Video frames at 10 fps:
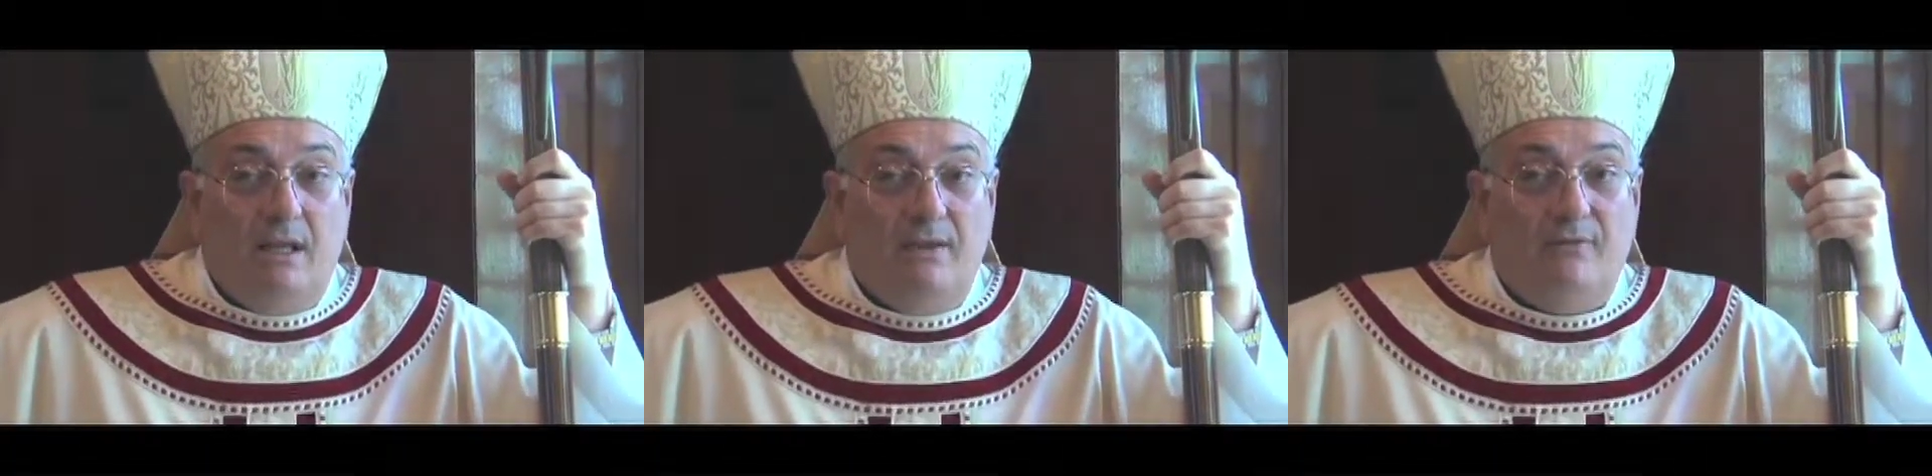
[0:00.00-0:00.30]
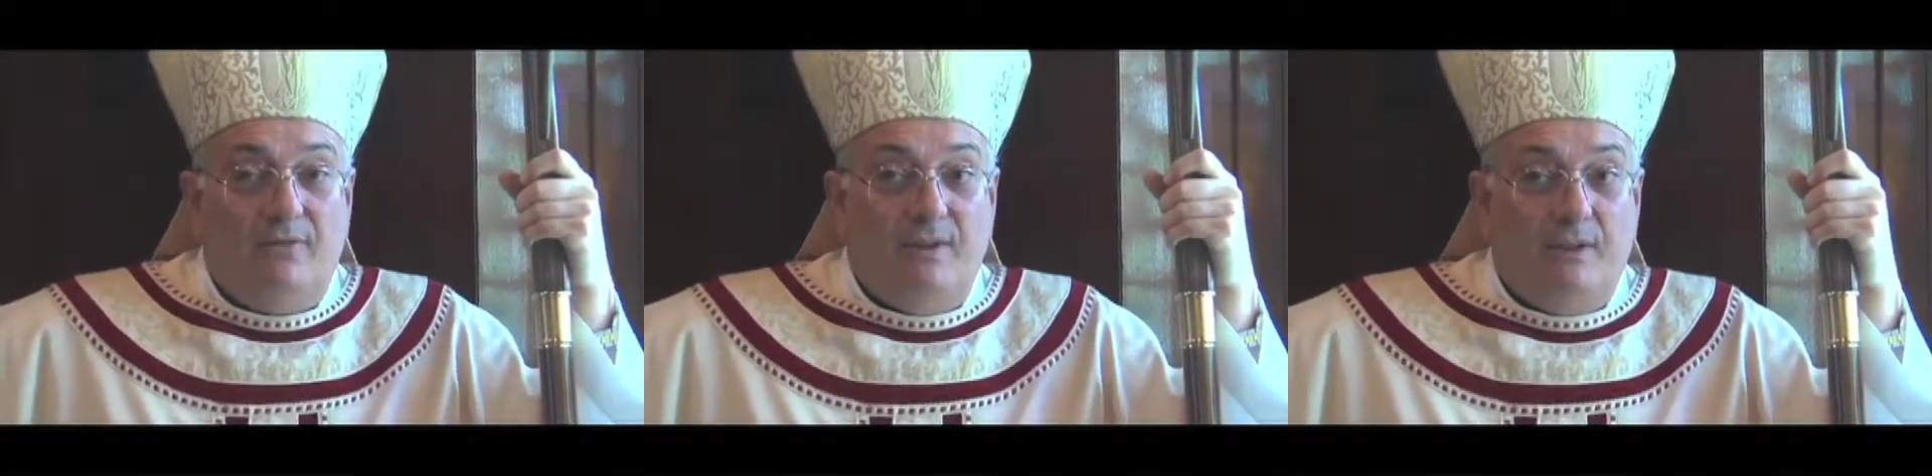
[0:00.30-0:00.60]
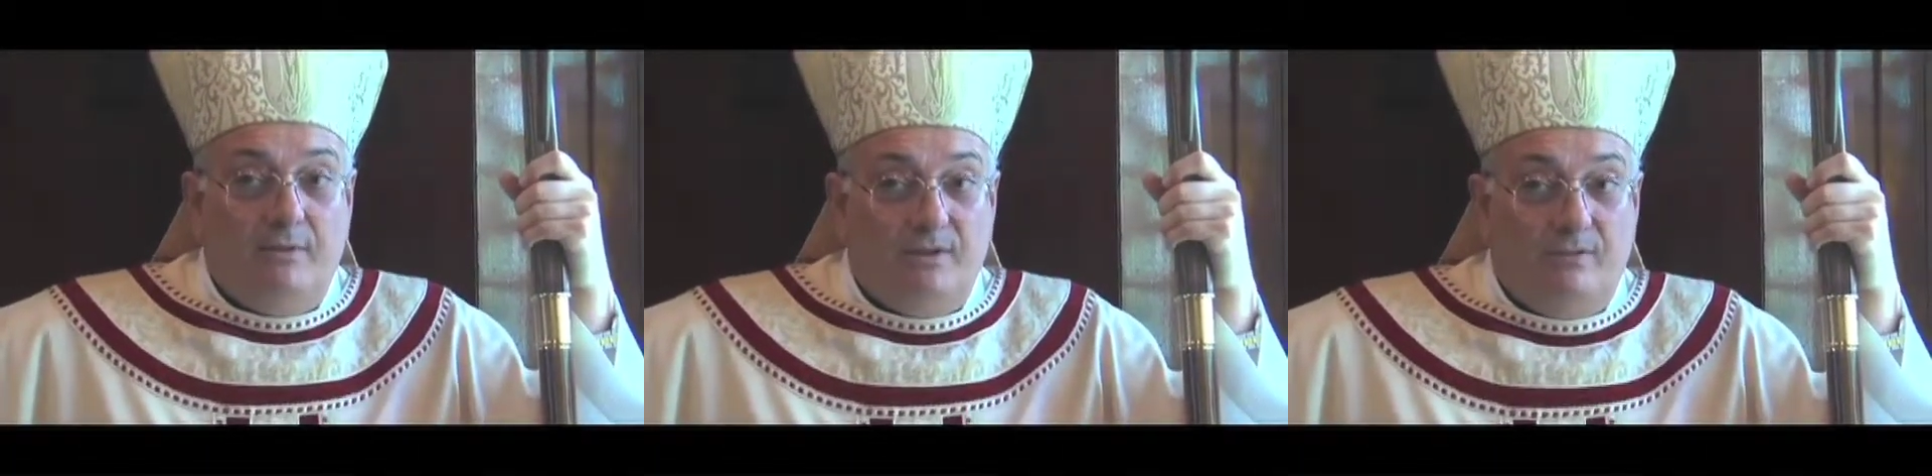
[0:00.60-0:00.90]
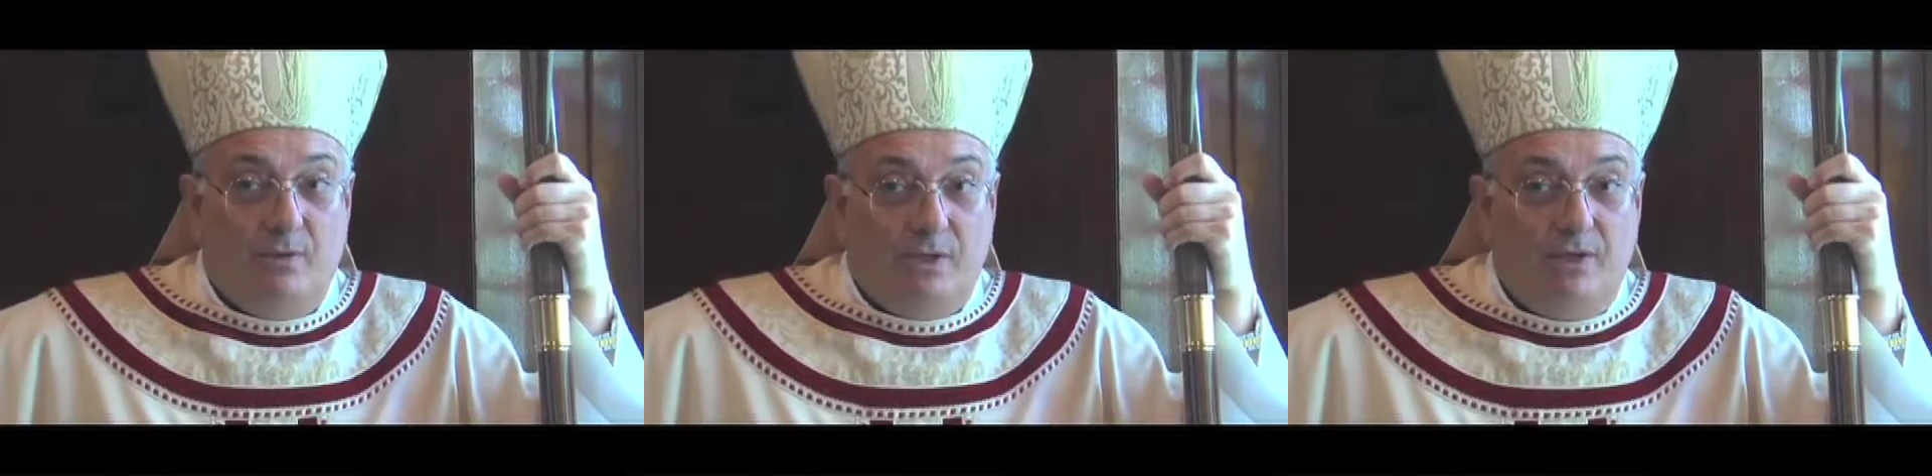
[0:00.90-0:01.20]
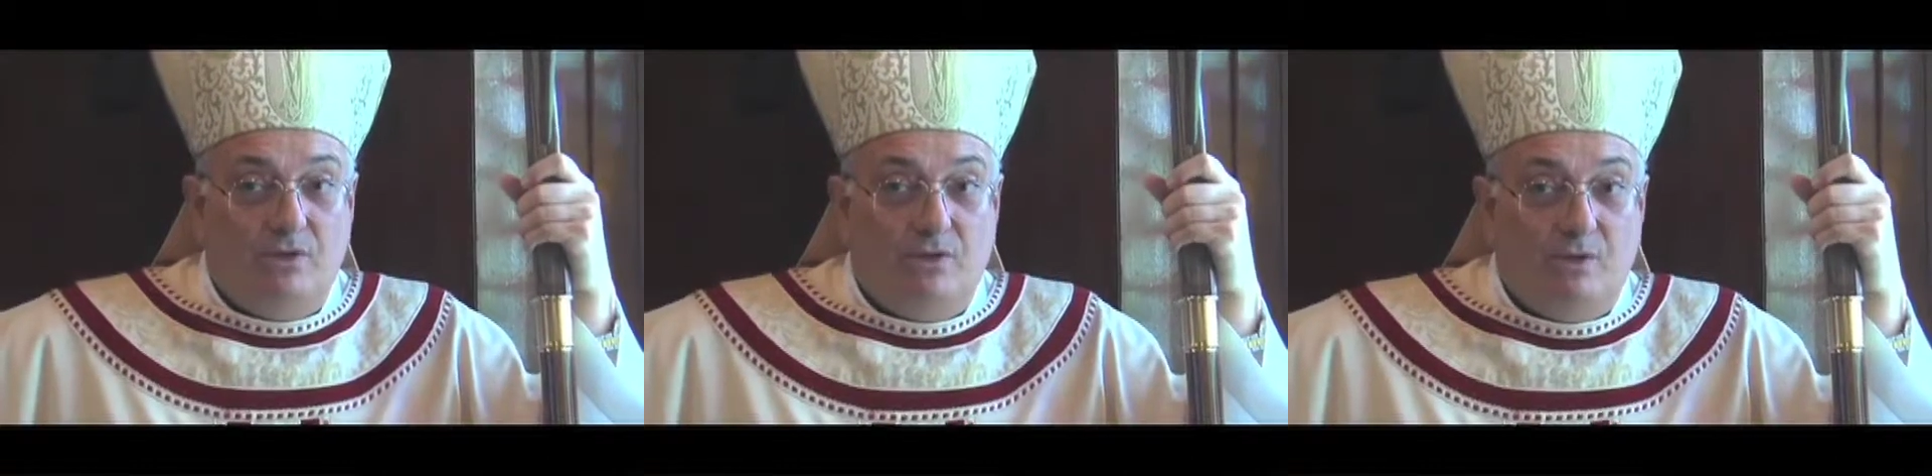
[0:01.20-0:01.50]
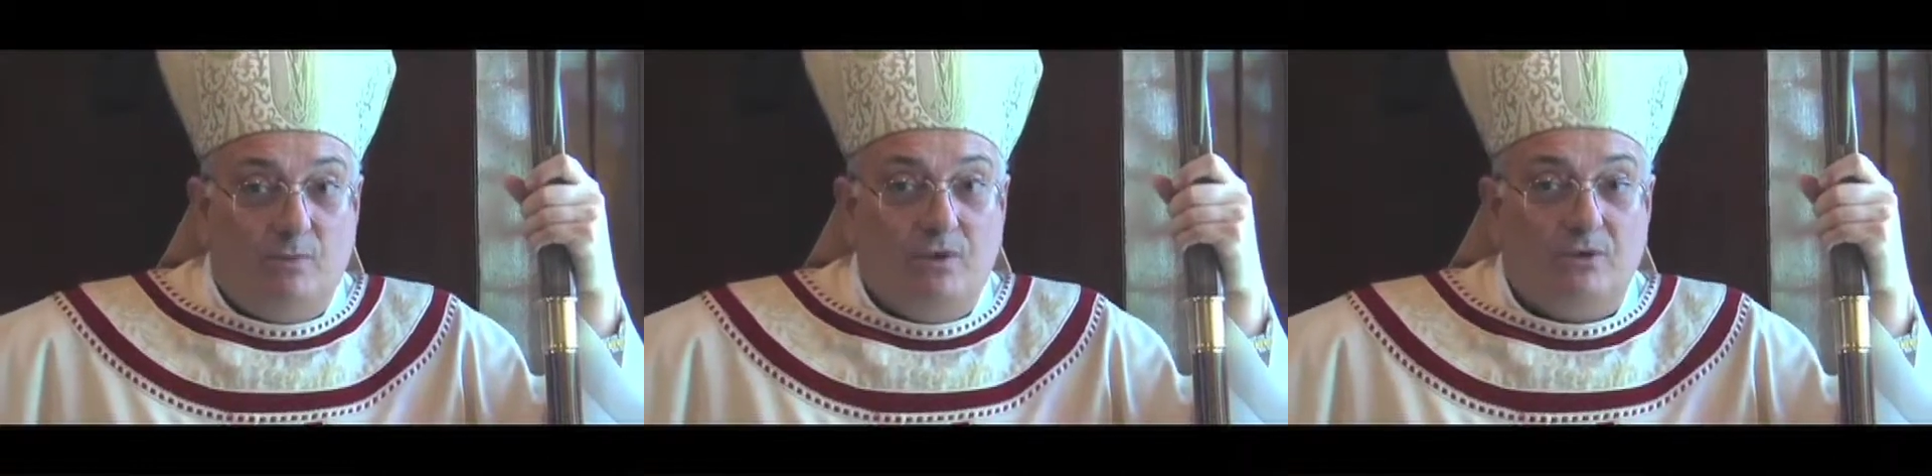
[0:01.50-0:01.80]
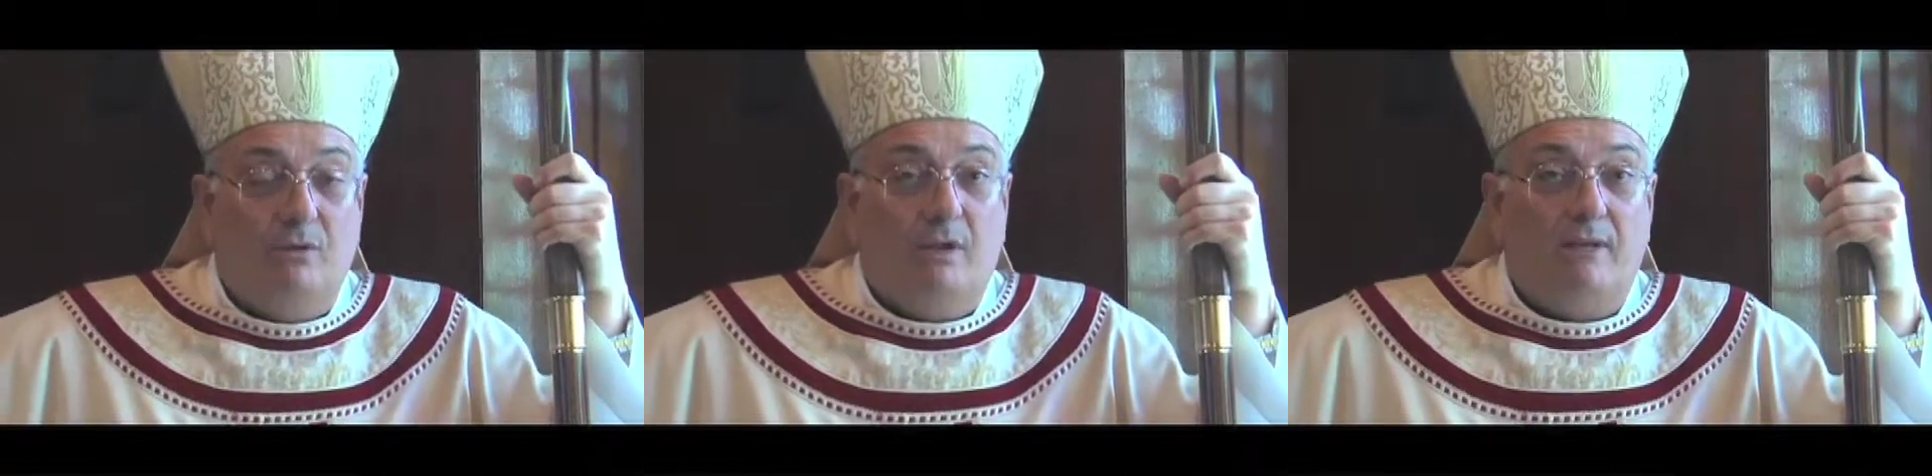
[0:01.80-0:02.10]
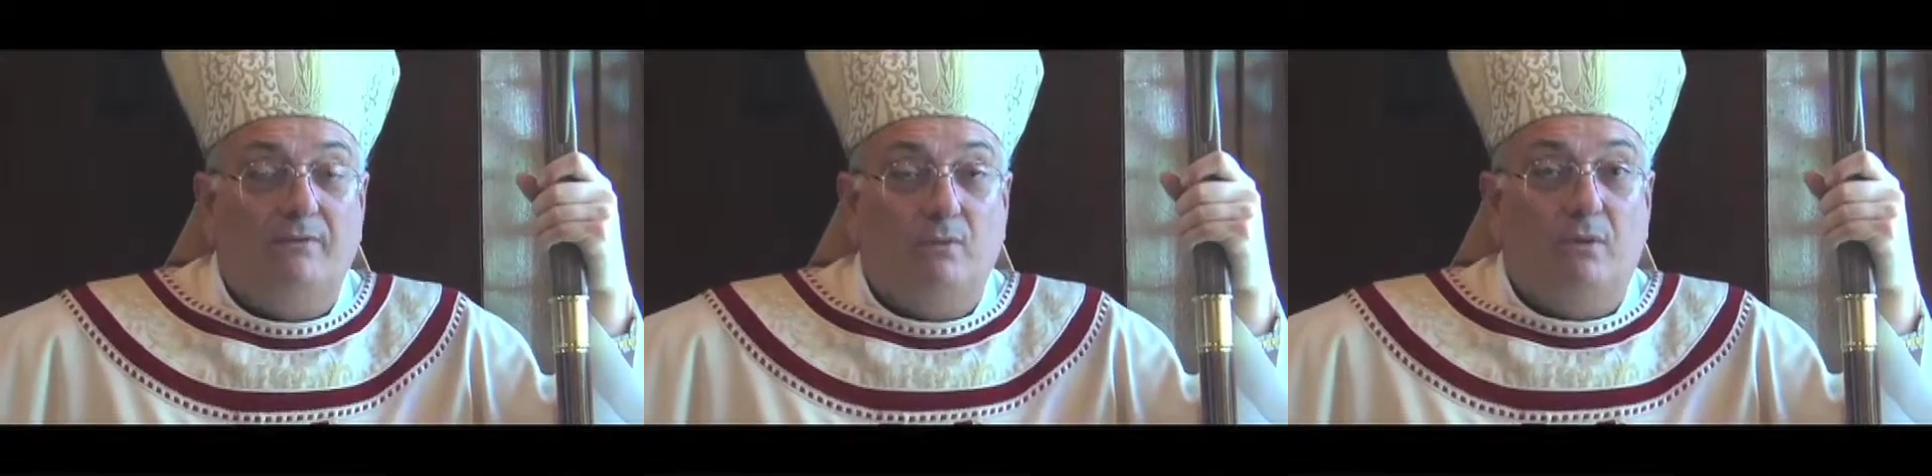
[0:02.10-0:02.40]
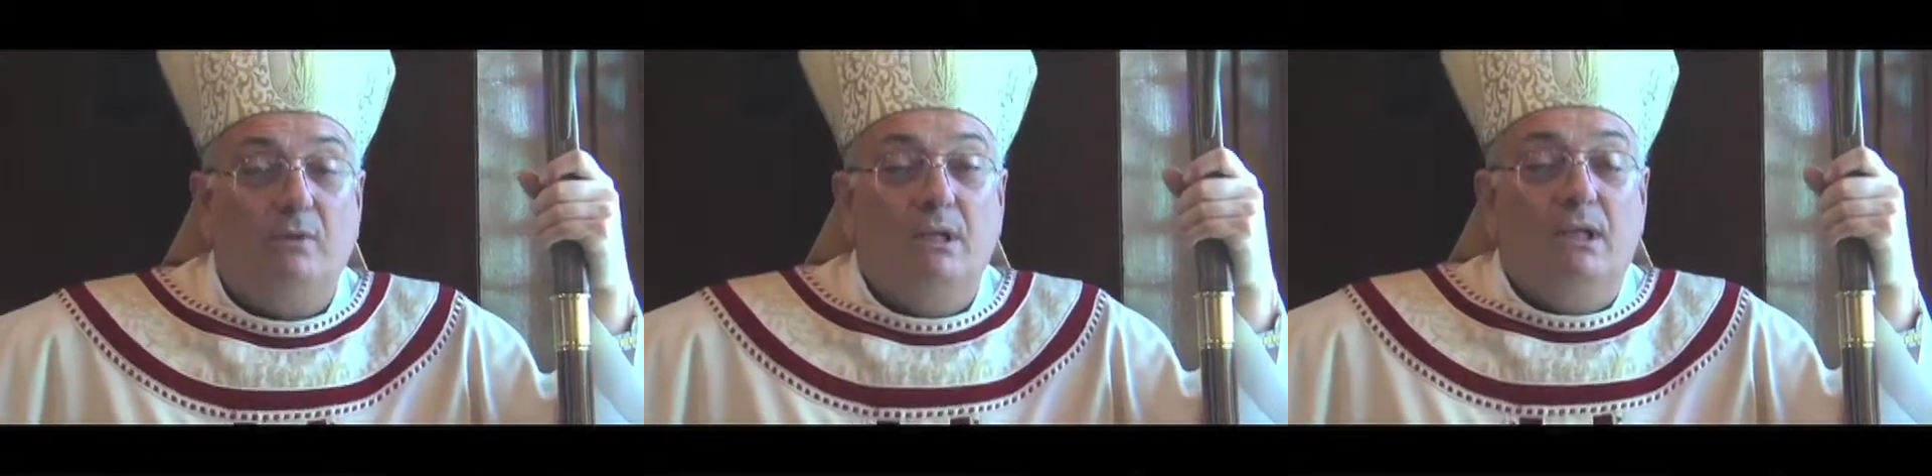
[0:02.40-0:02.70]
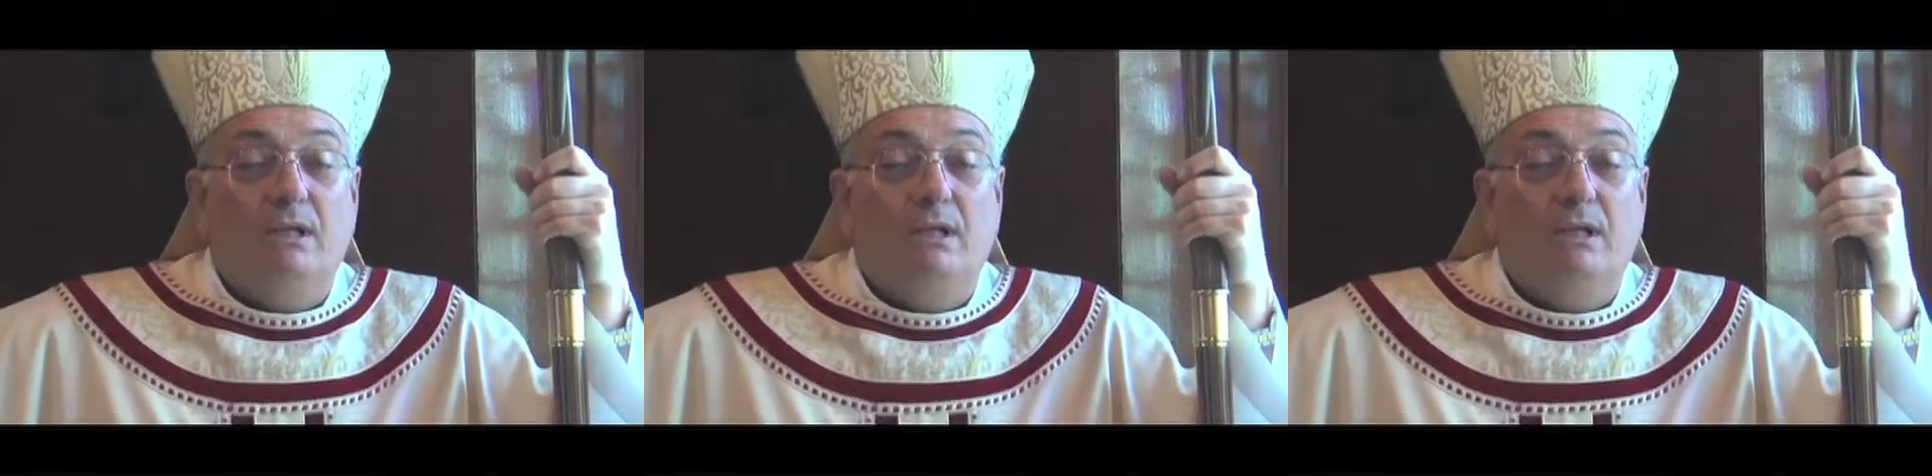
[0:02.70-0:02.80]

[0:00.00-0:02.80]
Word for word: if there is a vocation to the priest in life or